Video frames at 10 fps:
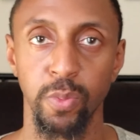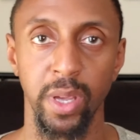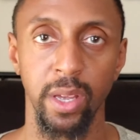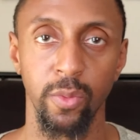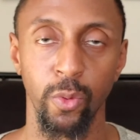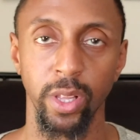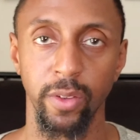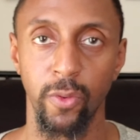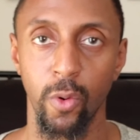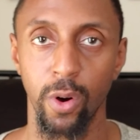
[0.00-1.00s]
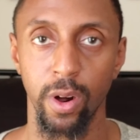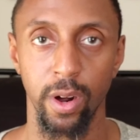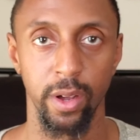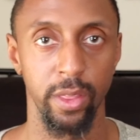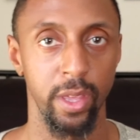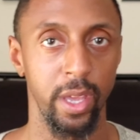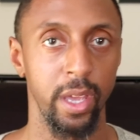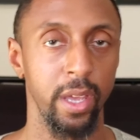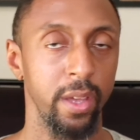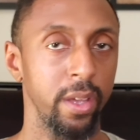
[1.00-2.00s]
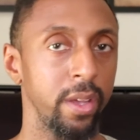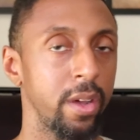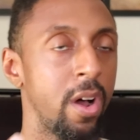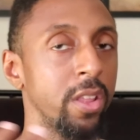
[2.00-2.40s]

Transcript: to be really for the